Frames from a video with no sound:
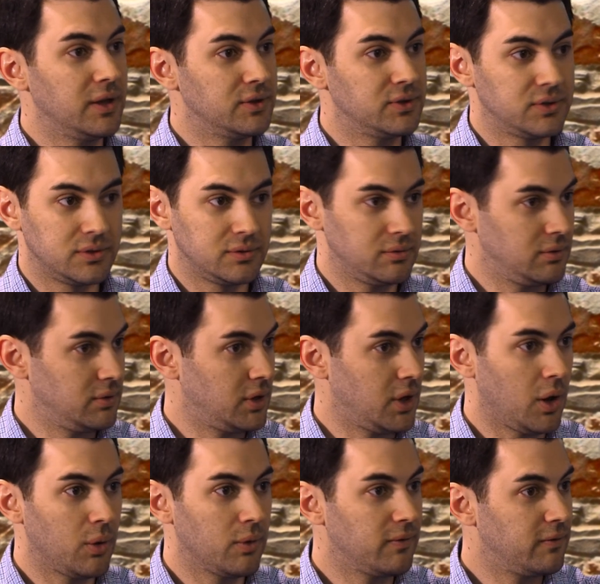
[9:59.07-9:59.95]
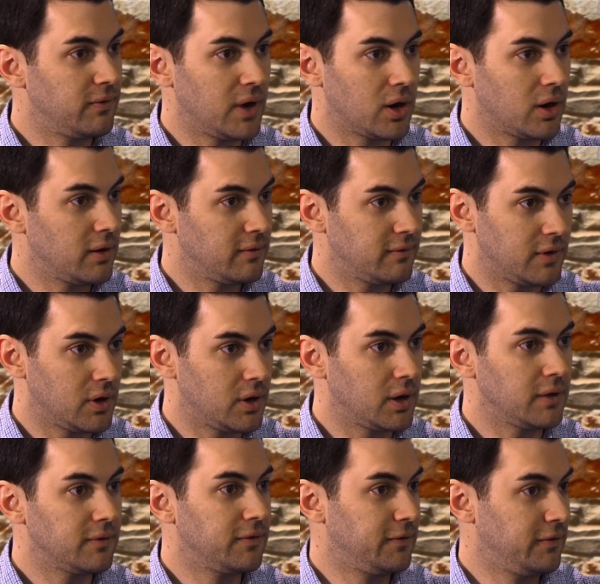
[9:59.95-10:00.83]
It's, you know, very,
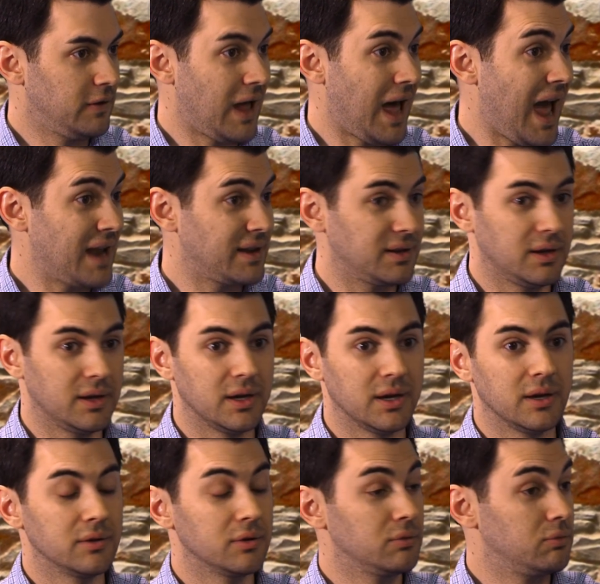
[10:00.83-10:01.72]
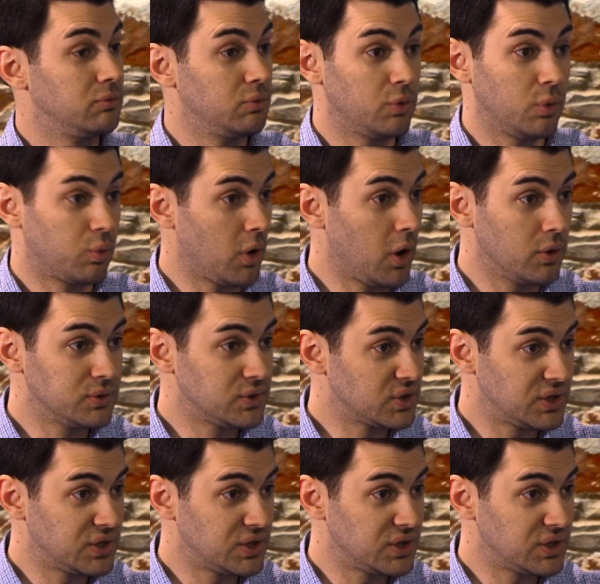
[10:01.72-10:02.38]
very flat. The roads